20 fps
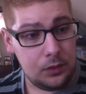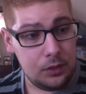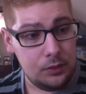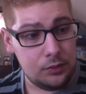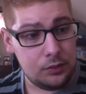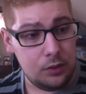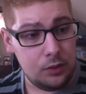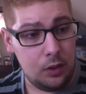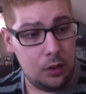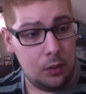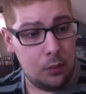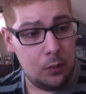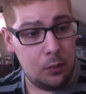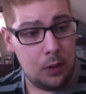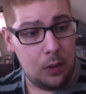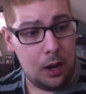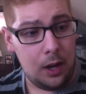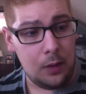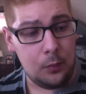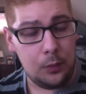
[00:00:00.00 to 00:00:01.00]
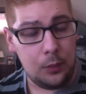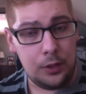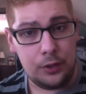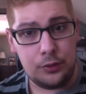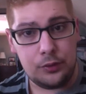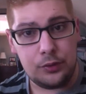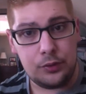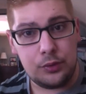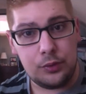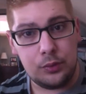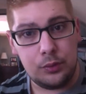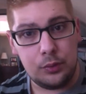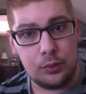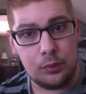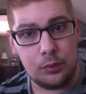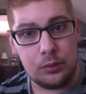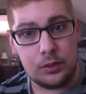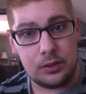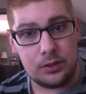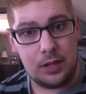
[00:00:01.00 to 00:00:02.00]
So I went
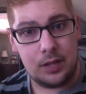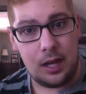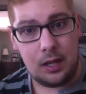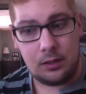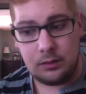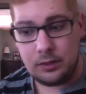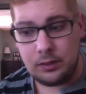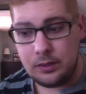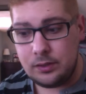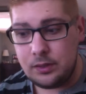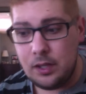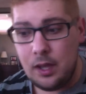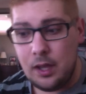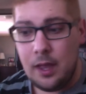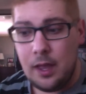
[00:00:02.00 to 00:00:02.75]
to Sally's